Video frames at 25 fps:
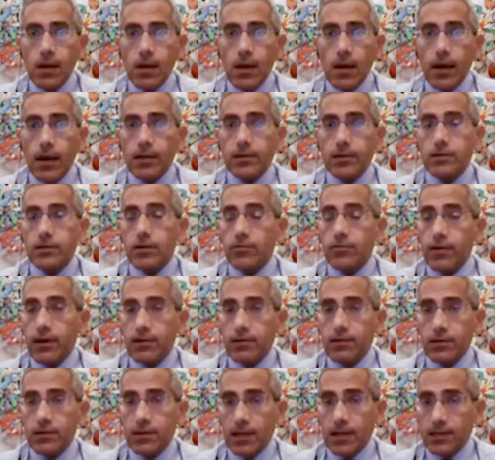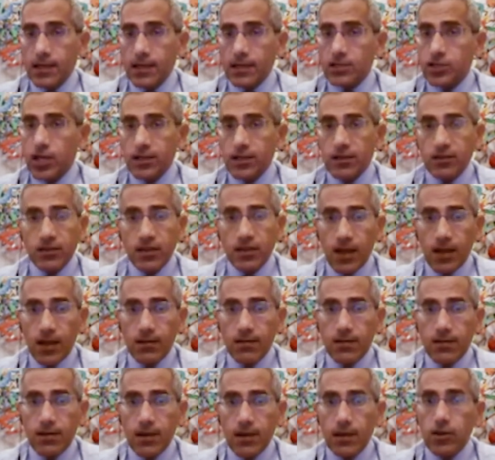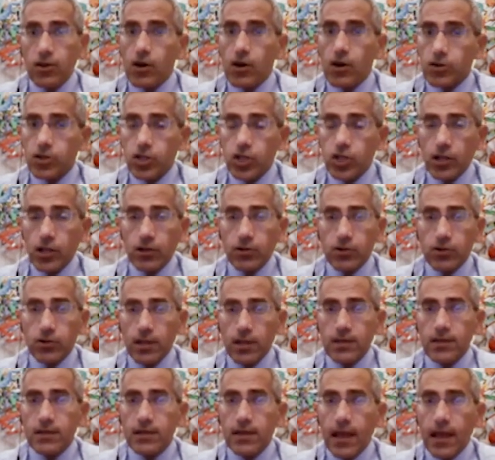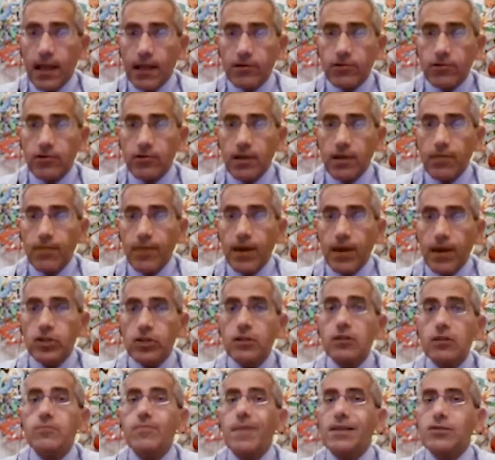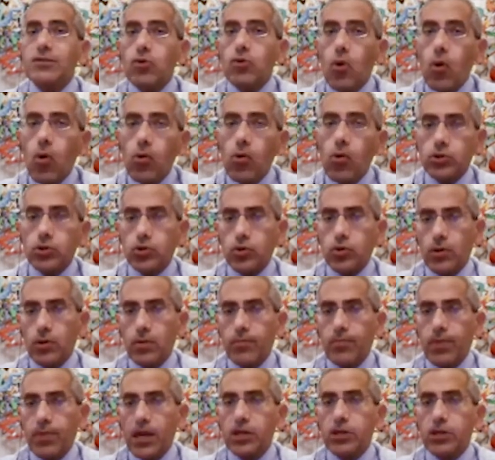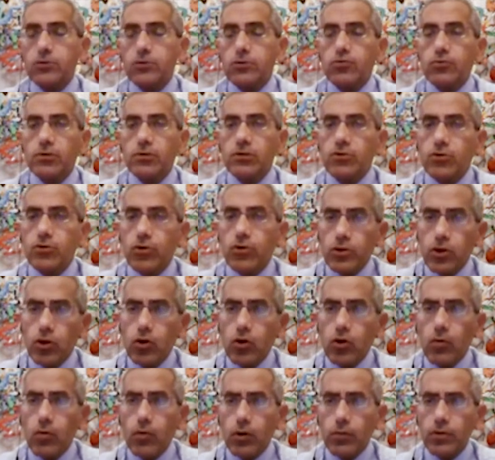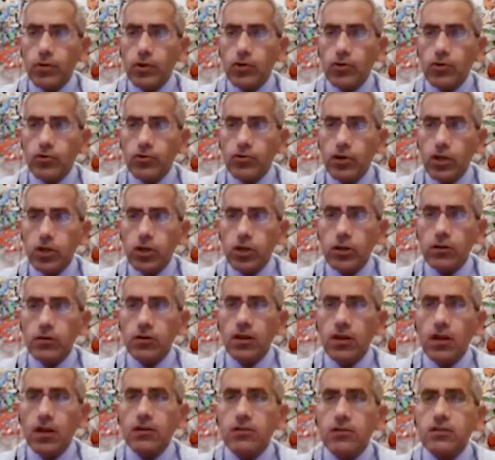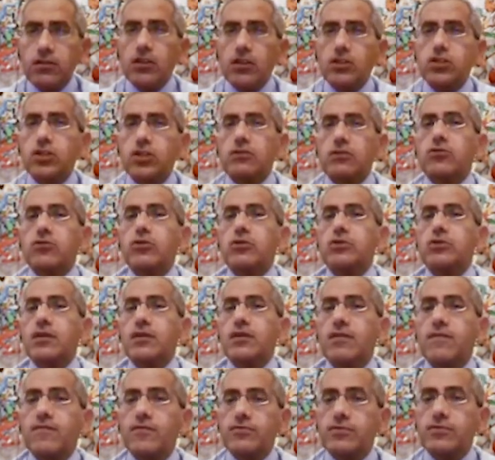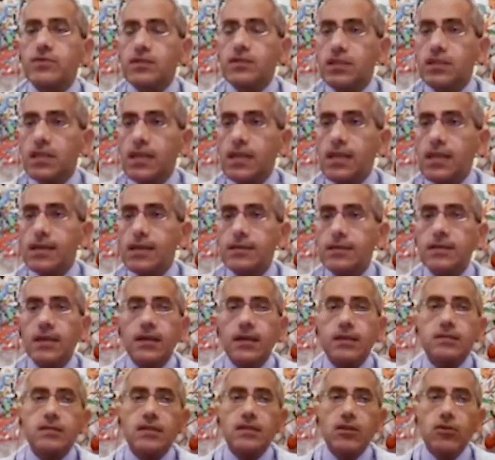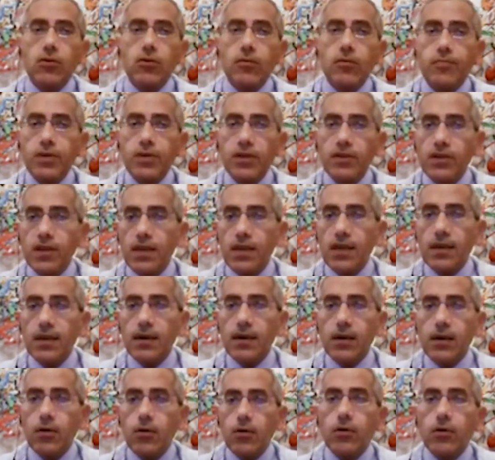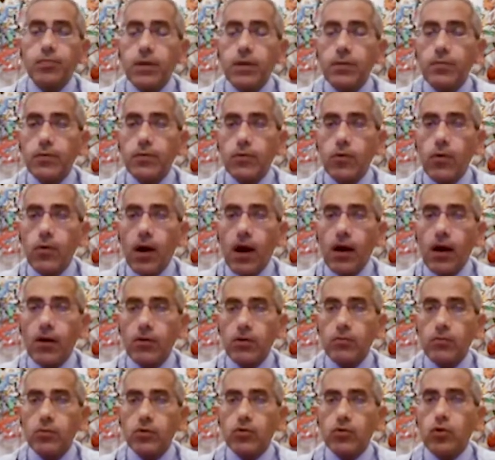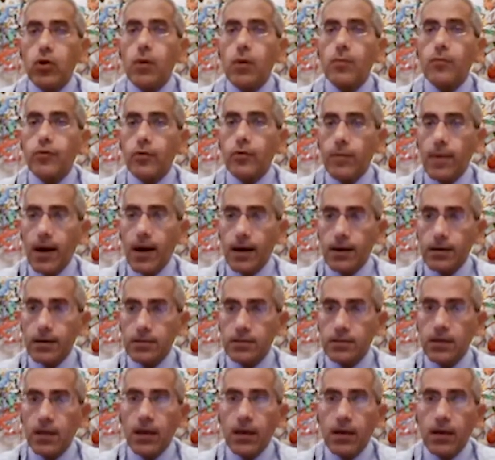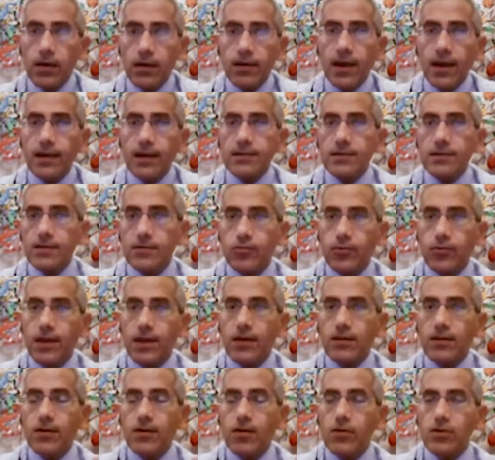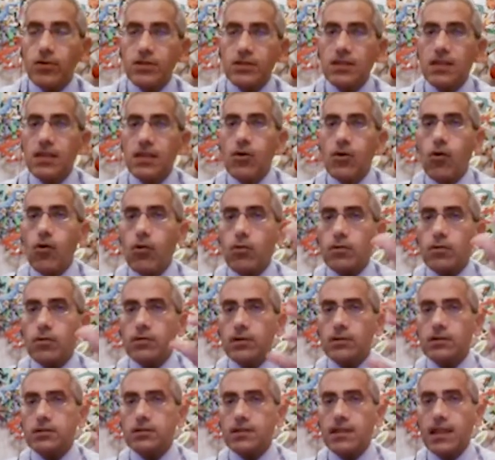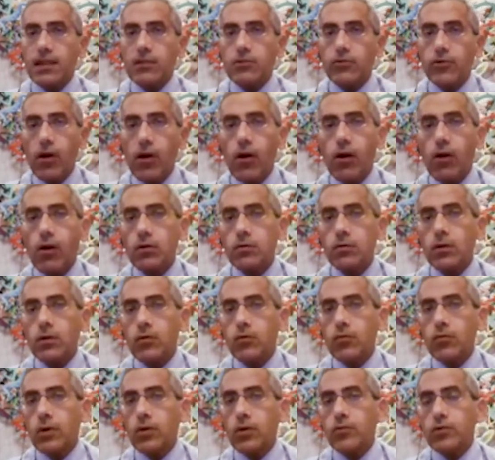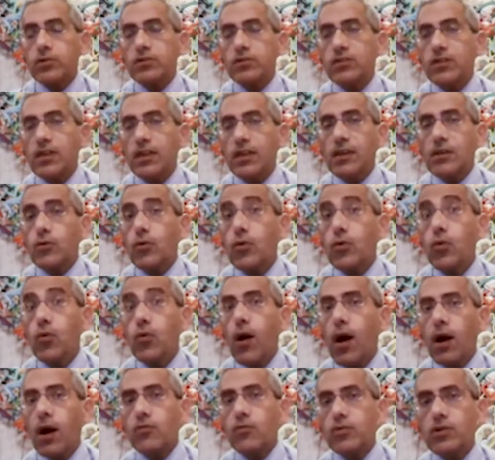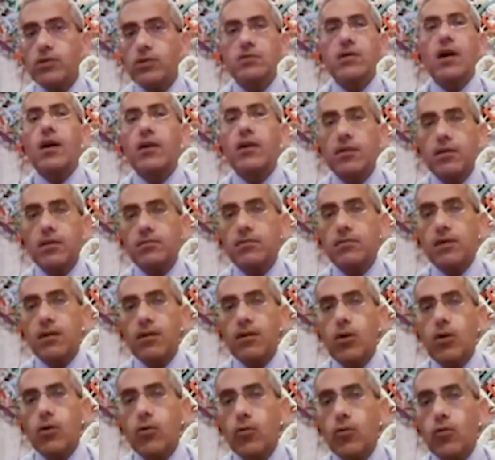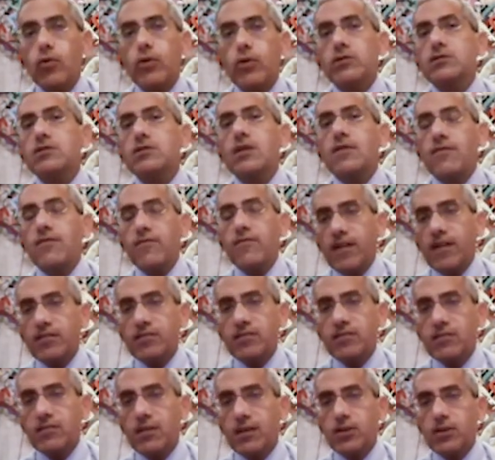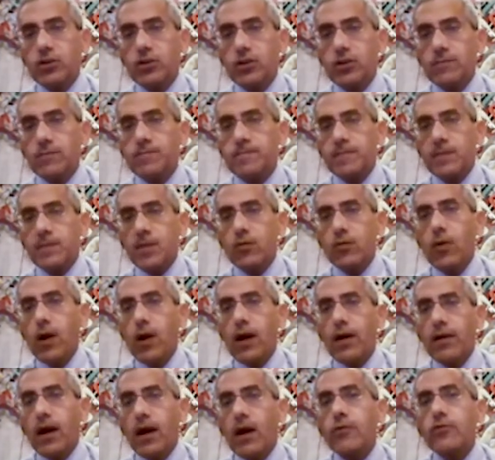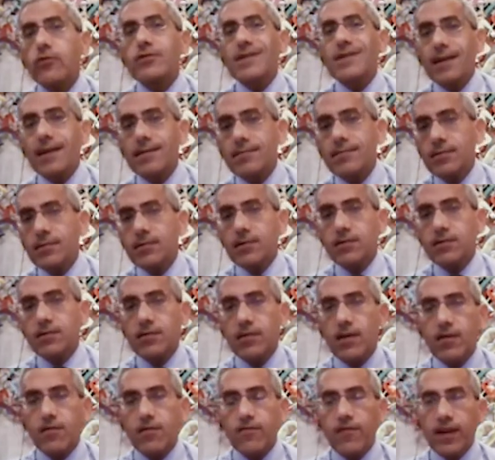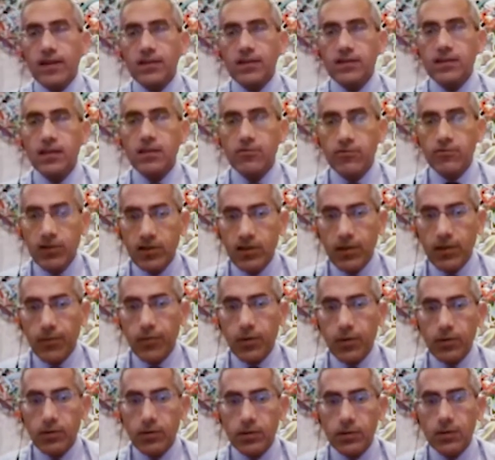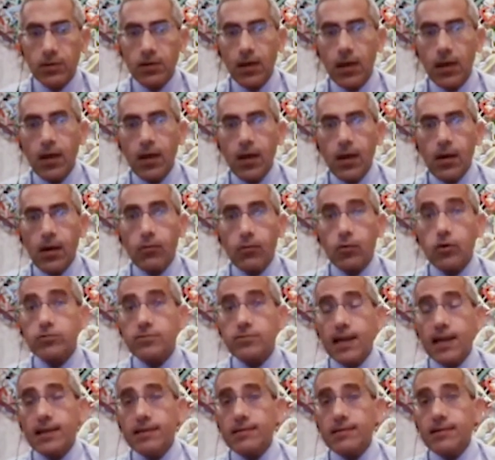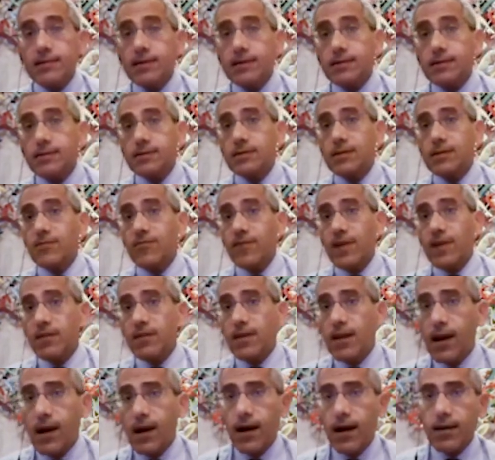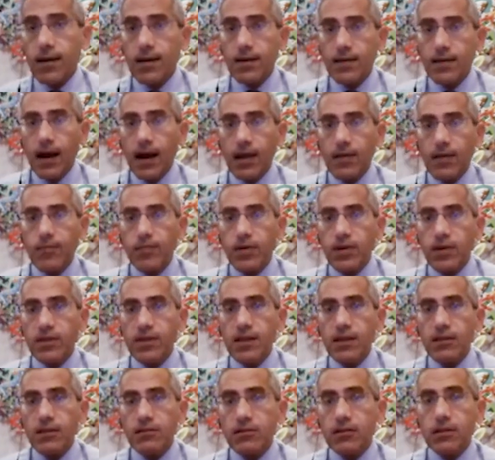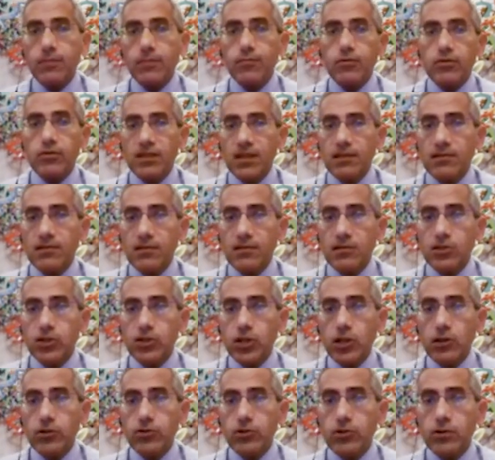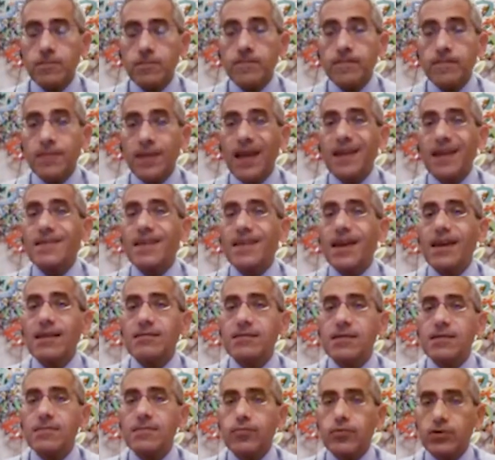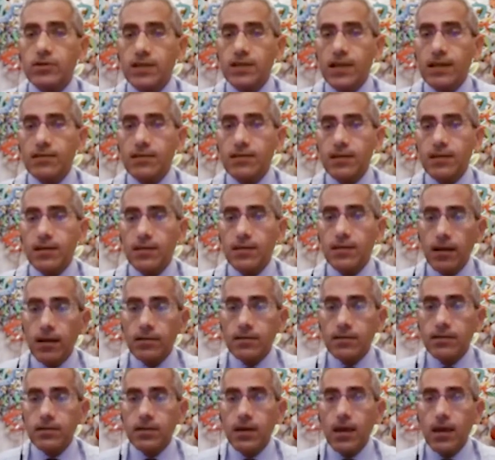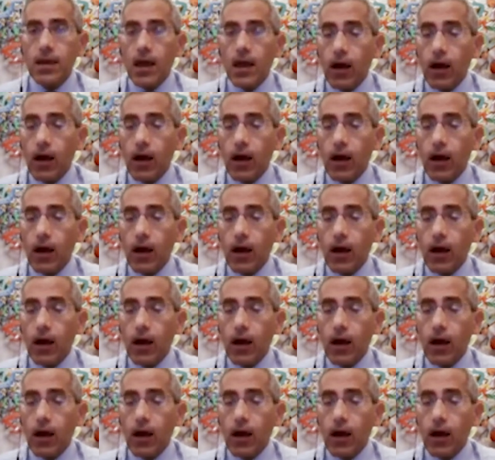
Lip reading: It's the greatest, as I just said, in young children and in elderly patients, but also in patients with chronic comorbid conditions, such as chronic liver disease, COPD, or people who are immunocompromised. Again, we're gonna see all this later on when we're seeing who are we targeting with vaccination, who are our candidate vaccine recipients. Mortality is very high in IPD, 3% in children and 18% in adults.